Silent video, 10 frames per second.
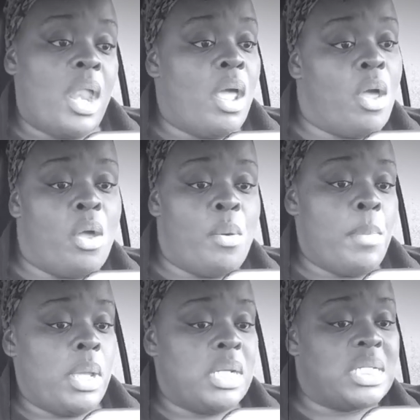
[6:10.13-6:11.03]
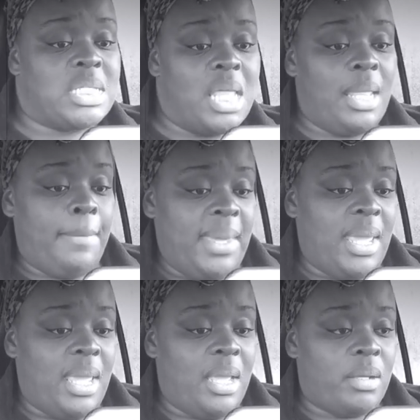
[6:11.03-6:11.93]
But silly me,
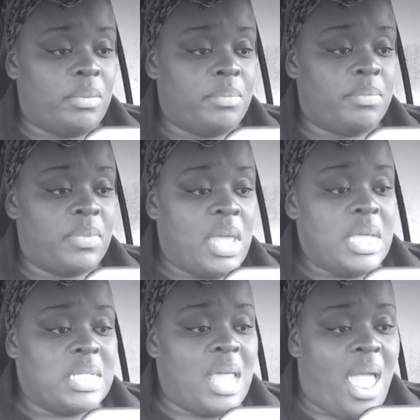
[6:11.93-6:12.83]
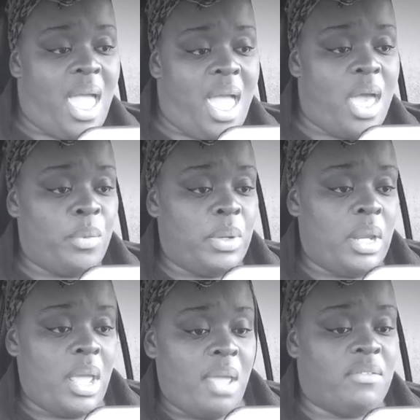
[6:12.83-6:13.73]
oh, tell me how
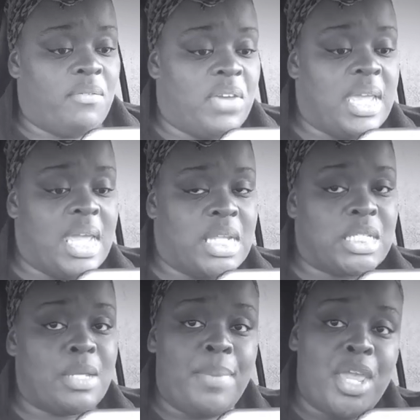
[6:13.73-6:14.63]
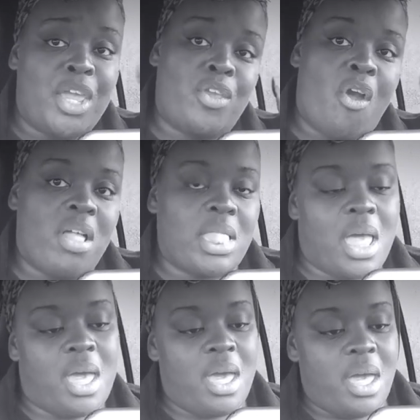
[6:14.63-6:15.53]
could I ever forget to be your
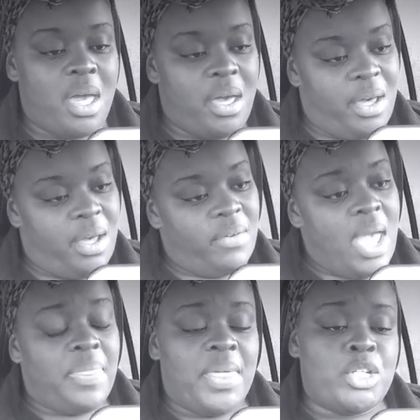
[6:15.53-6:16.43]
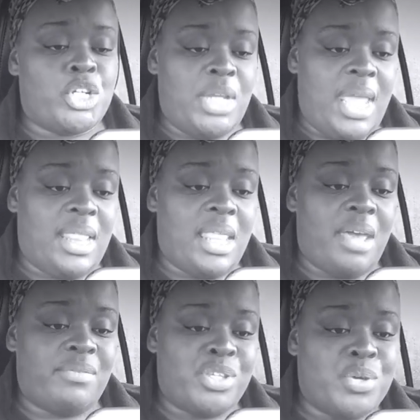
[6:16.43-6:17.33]
lover? That you need
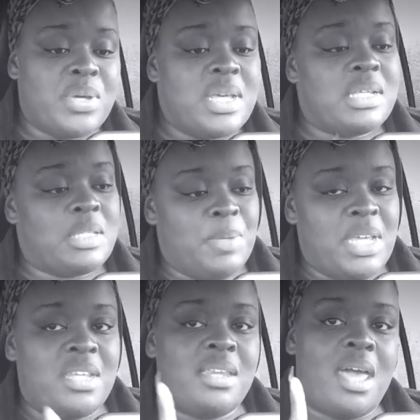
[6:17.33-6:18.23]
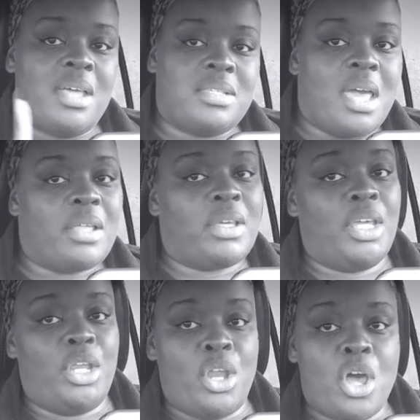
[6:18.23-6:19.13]
love to live my life,
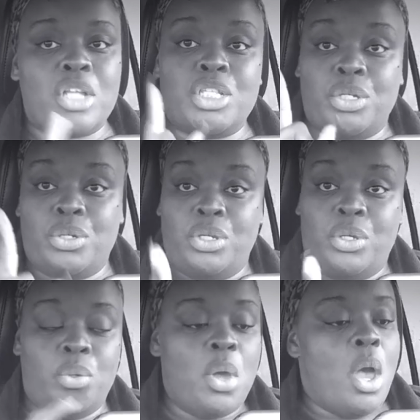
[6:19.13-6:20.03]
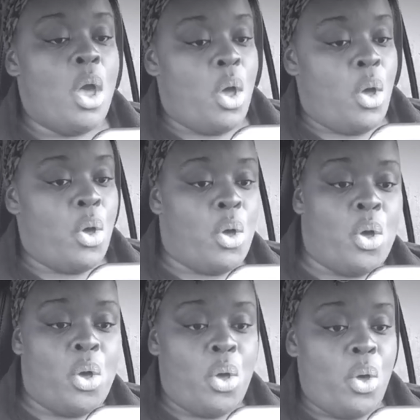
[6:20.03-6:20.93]
Get it all to you.
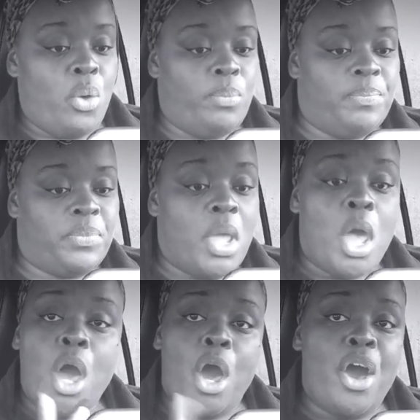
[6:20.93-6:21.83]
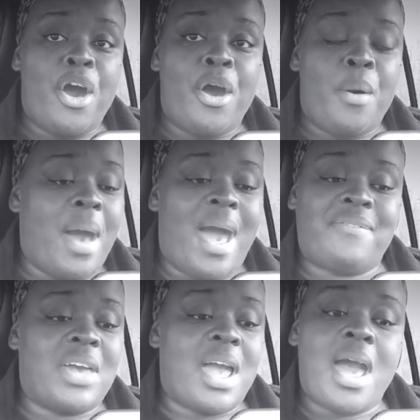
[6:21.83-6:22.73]
Oh, oh,
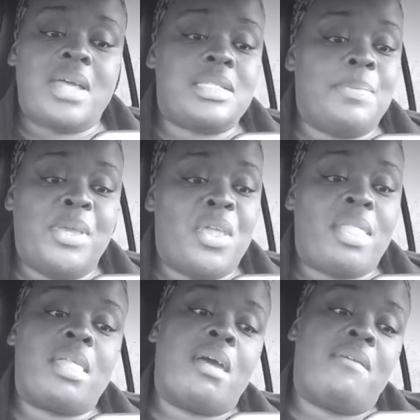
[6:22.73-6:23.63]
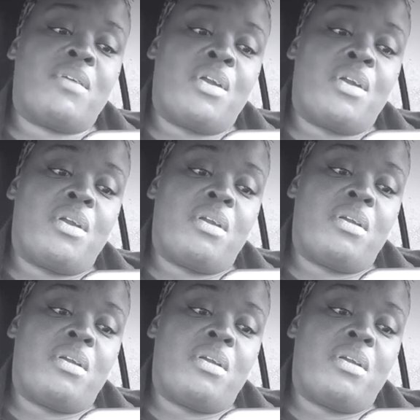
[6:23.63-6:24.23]
I forgot to be a lover.